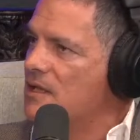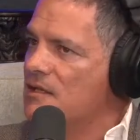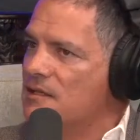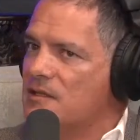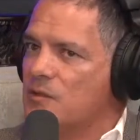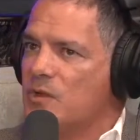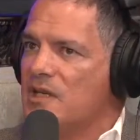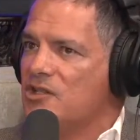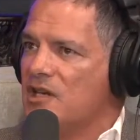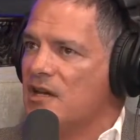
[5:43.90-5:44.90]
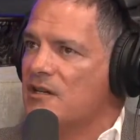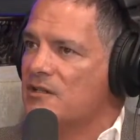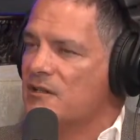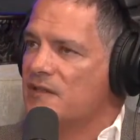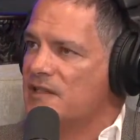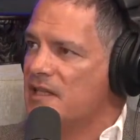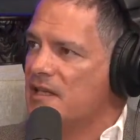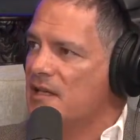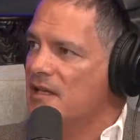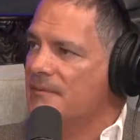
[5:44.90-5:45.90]
Swedish air service,
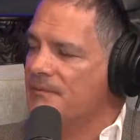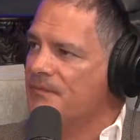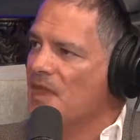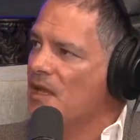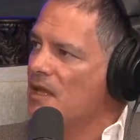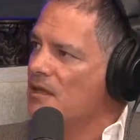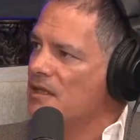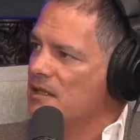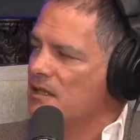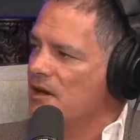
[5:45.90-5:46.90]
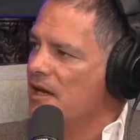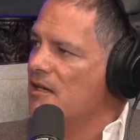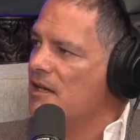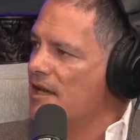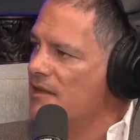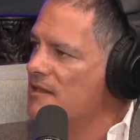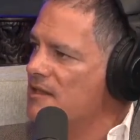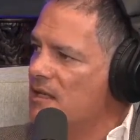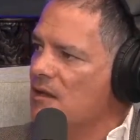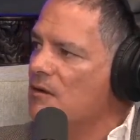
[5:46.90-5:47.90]
their airline that
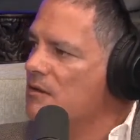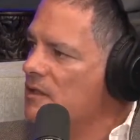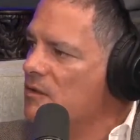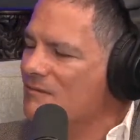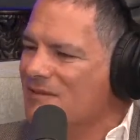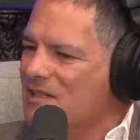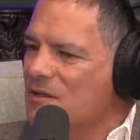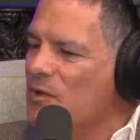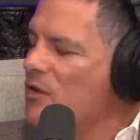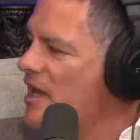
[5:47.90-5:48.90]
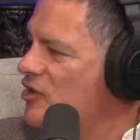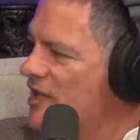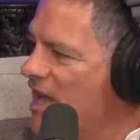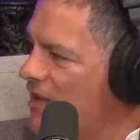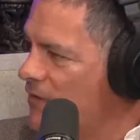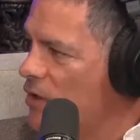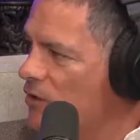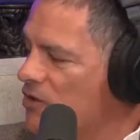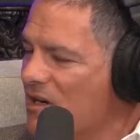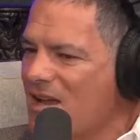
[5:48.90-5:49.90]
said, "Oh, we don't actually have a
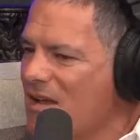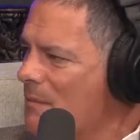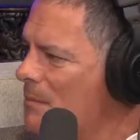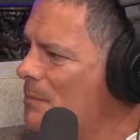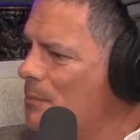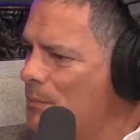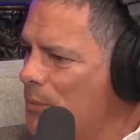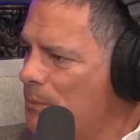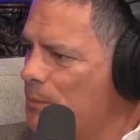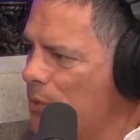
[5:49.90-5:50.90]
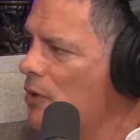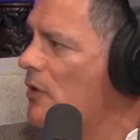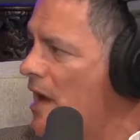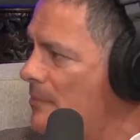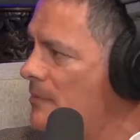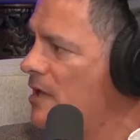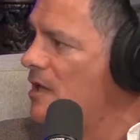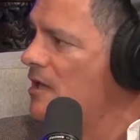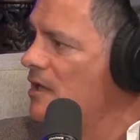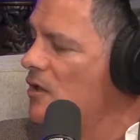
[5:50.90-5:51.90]
culture." Mm-hmm. Bull crap.
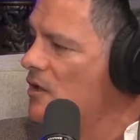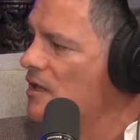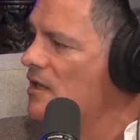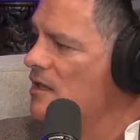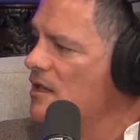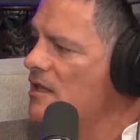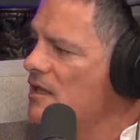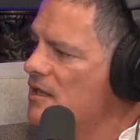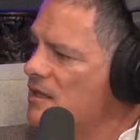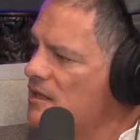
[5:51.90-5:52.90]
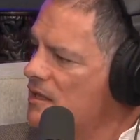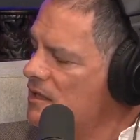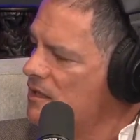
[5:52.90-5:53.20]
The